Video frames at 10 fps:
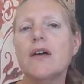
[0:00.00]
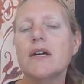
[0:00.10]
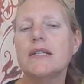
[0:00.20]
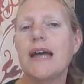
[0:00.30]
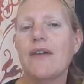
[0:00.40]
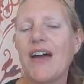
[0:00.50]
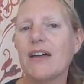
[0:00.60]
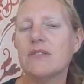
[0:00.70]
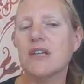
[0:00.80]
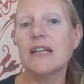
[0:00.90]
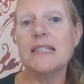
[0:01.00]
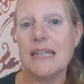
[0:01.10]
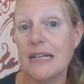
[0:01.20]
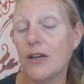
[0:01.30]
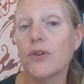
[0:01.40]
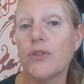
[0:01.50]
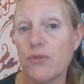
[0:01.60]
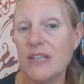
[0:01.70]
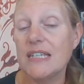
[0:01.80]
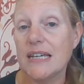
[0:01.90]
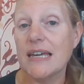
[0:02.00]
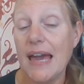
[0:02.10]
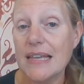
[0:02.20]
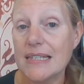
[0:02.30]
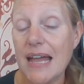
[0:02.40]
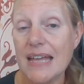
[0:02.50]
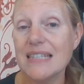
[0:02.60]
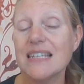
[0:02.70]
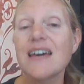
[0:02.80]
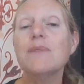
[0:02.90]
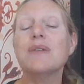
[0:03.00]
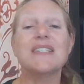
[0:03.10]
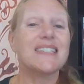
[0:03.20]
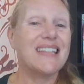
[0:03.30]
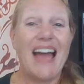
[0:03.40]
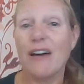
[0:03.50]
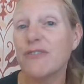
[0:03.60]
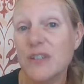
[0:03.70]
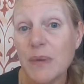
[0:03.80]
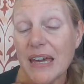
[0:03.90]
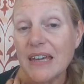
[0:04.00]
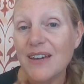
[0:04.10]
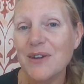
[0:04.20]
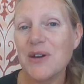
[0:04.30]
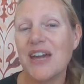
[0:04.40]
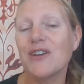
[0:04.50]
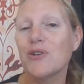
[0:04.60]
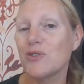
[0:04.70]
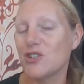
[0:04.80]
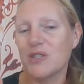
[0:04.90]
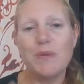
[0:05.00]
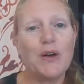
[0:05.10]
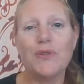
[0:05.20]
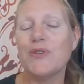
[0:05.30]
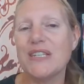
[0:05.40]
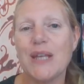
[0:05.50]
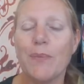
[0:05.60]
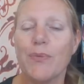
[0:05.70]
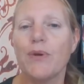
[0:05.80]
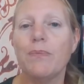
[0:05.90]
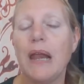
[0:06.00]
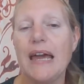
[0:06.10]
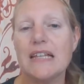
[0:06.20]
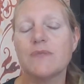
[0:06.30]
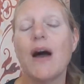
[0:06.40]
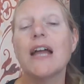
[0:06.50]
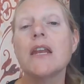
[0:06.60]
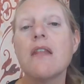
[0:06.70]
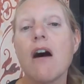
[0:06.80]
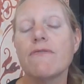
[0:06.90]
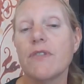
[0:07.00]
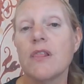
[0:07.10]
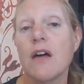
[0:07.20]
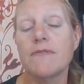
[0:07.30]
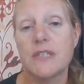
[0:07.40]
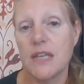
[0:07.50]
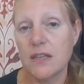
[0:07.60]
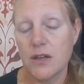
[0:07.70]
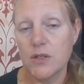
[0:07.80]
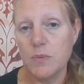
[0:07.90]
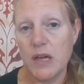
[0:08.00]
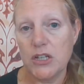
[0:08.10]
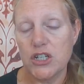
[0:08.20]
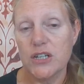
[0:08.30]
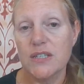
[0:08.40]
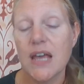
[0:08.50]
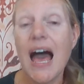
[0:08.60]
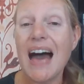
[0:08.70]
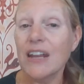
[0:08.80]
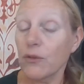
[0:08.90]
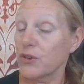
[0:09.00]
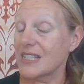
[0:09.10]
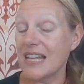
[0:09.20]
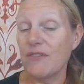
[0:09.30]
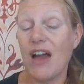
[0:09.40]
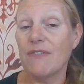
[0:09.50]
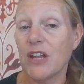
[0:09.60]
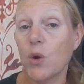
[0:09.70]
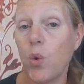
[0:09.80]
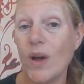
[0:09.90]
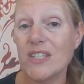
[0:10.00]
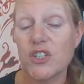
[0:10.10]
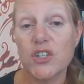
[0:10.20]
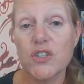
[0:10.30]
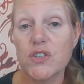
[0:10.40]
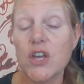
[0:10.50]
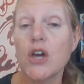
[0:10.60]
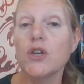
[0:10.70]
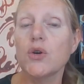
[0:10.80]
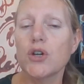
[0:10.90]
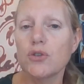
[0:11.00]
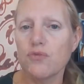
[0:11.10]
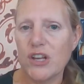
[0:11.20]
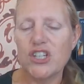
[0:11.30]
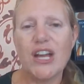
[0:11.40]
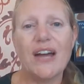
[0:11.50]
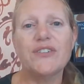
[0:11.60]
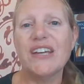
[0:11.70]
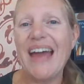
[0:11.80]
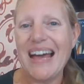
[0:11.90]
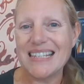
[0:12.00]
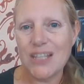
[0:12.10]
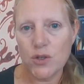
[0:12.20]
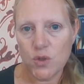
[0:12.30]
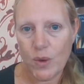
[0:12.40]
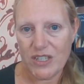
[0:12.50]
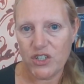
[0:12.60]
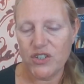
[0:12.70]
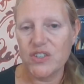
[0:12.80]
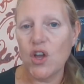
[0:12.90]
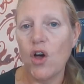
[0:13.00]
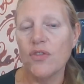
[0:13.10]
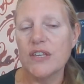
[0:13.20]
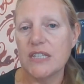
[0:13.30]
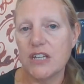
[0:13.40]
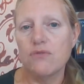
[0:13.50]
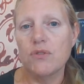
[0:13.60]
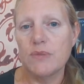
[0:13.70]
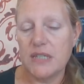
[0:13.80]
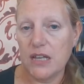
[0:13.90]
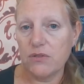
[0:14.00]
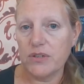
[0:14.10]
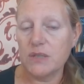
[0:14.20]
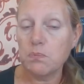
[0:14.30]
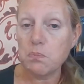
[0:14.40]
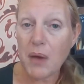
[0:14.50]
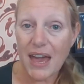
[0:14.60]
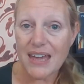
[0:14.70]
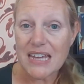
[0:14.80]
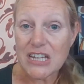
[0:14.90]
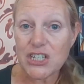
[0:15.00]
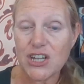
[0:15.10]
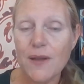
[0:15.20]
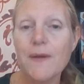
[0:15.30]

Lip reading: Now, that's ideally on a 3-tier cake stand, but it doesn't have to be. It could just be on 3 separate plates, but I love seeing those pictures. And obviously, if you have any questions, you can reach out and ask those questions on the Tea Room Secrets page.